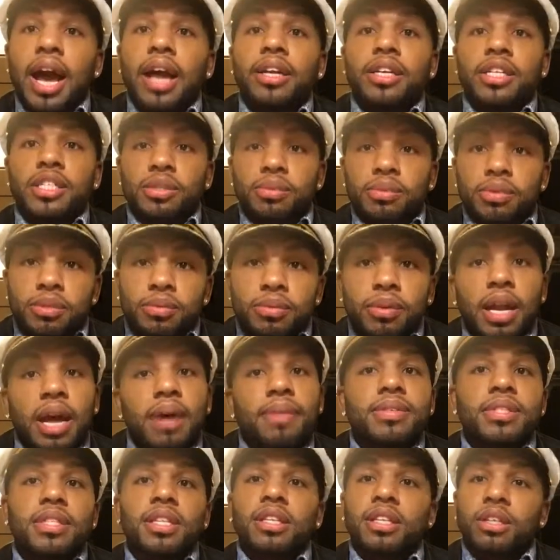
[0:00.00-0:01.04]
This was when I
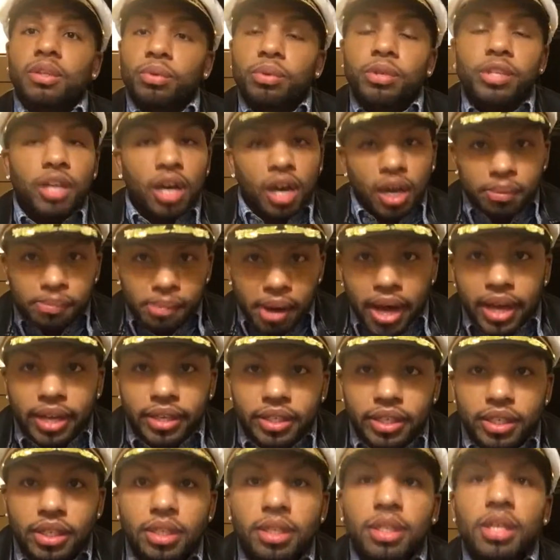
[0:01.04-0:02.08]
was a little
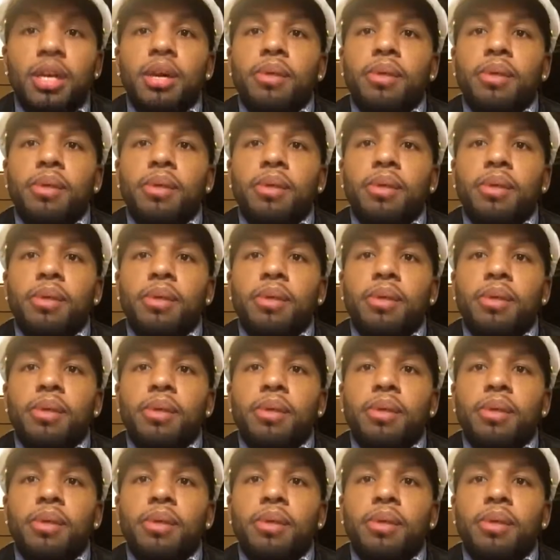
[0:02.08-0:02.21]
young-minded,